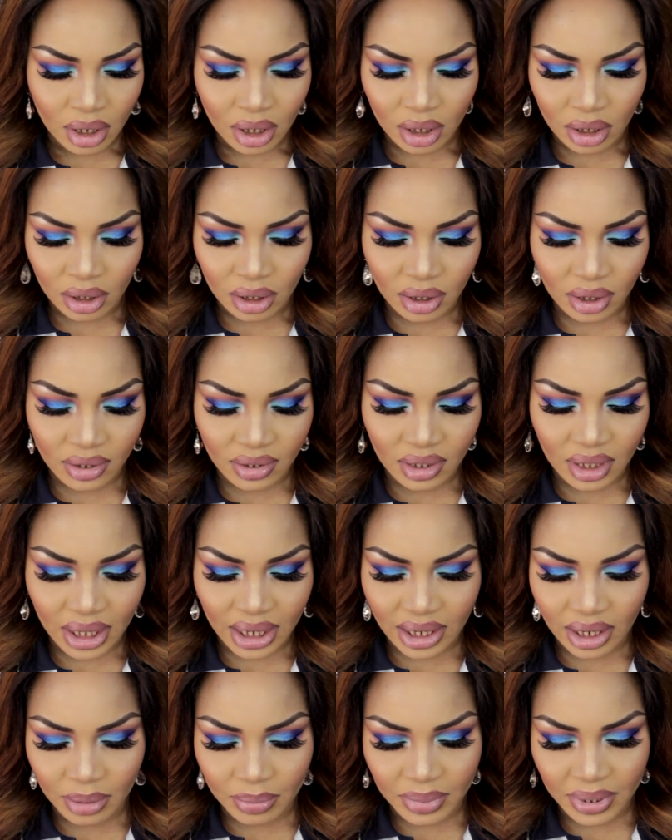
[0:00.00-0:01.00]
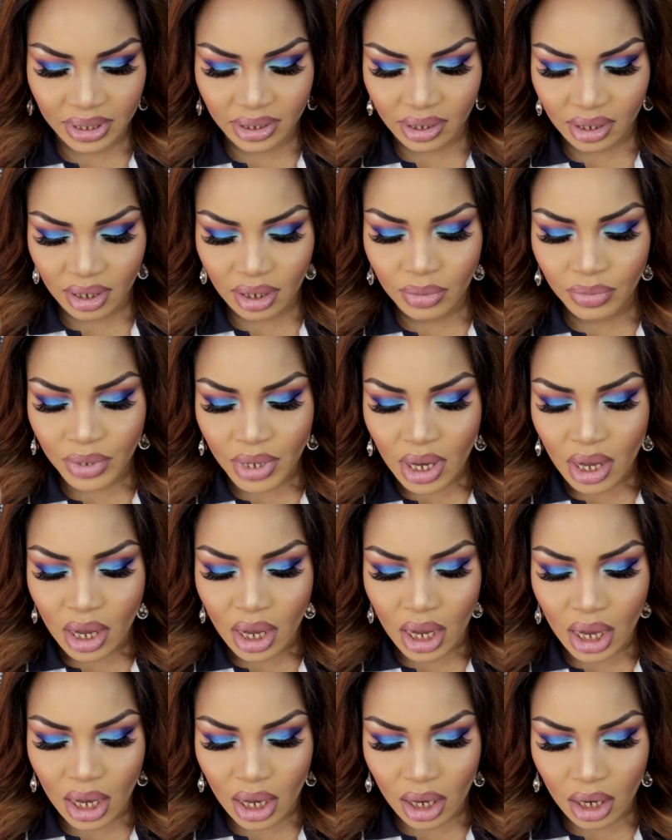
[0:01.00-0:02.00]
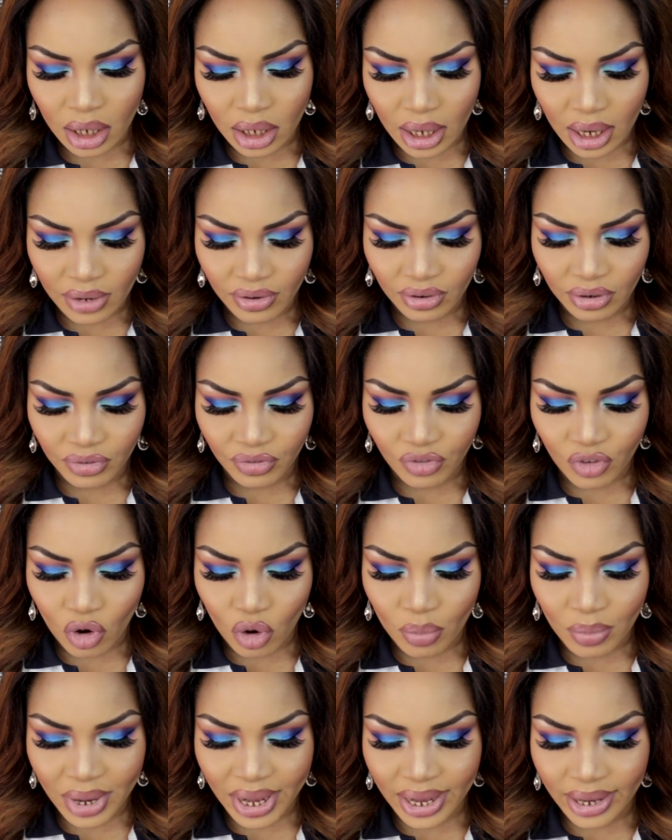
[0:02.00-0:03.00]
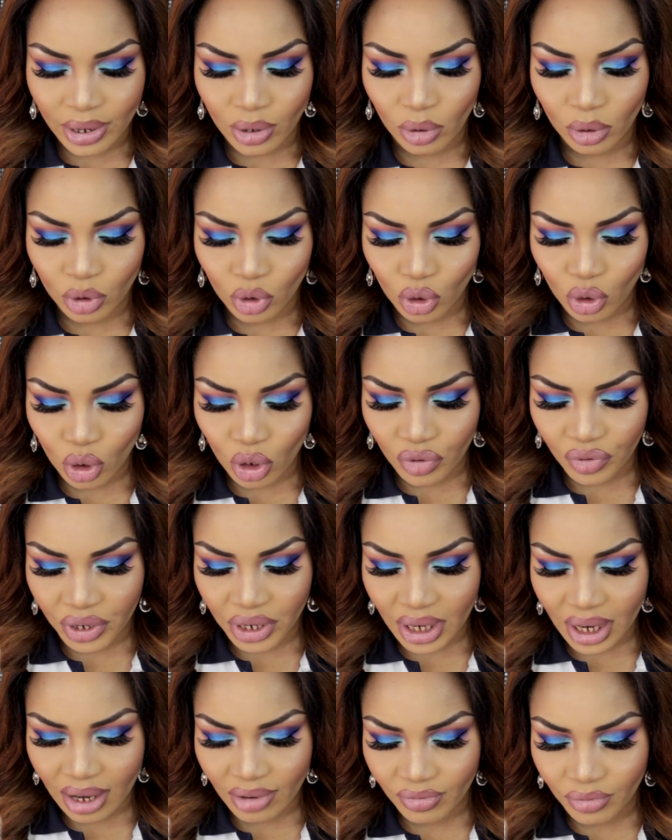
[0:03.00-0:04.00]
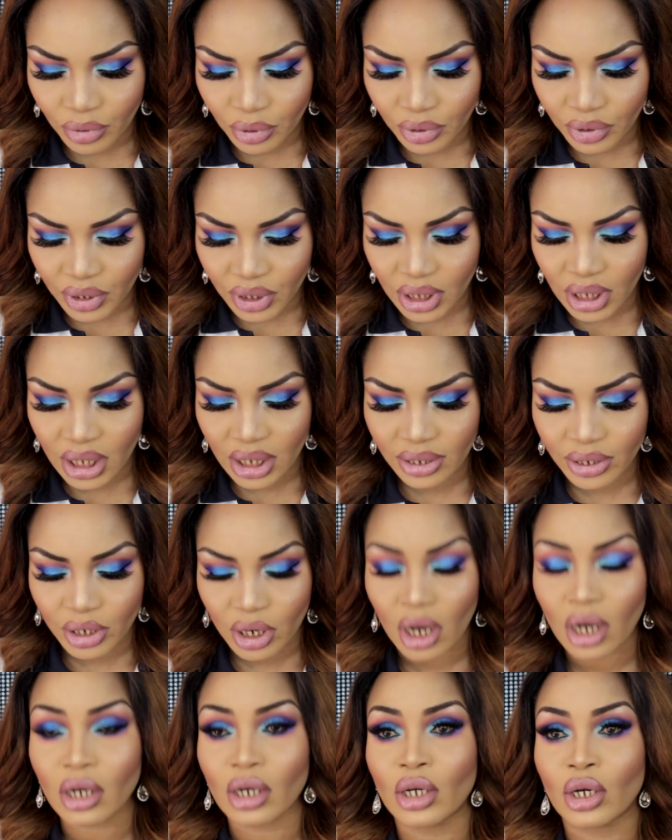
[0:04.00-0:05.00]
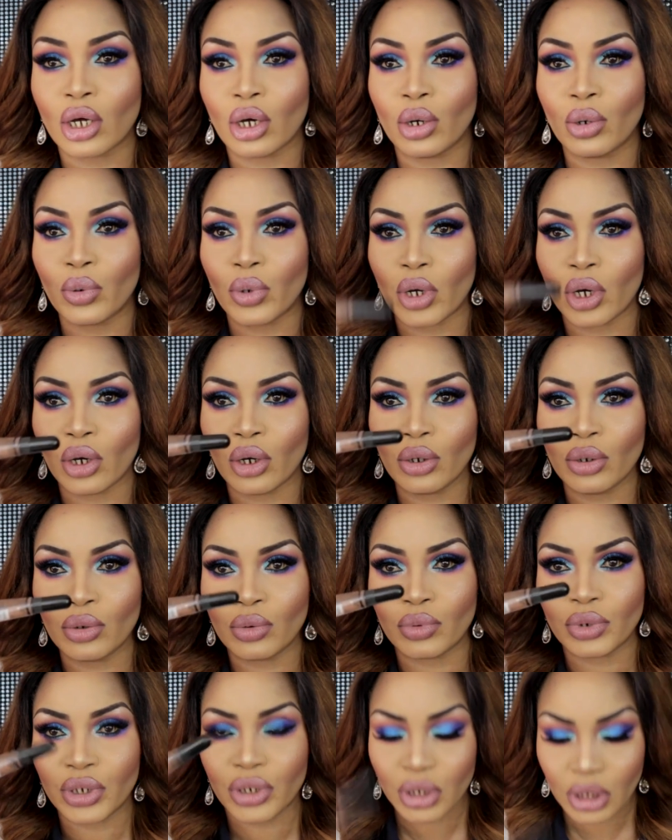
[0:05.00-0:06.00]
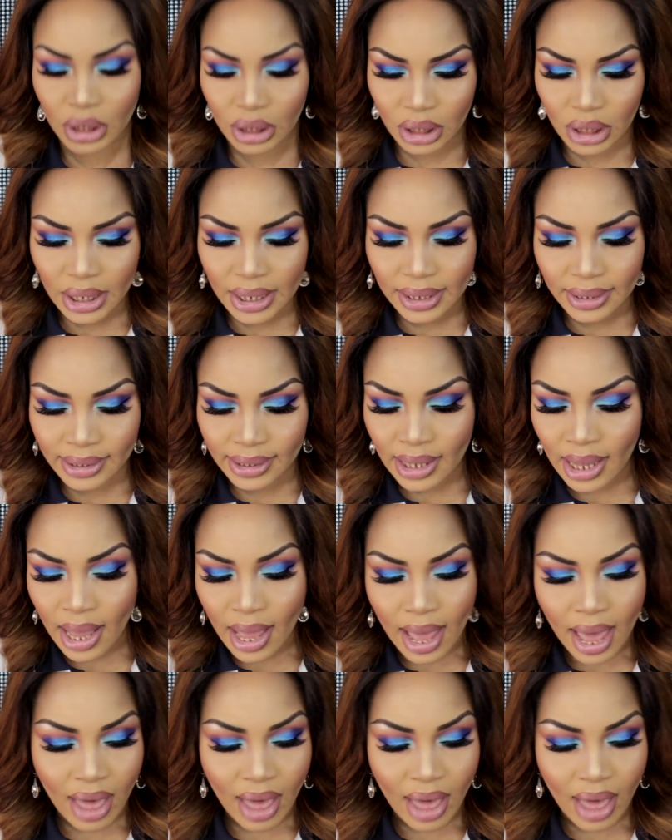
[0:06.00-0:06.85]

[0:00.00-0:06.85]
I just like it better. And for my contouring, I've used the dark cocoa, which is this.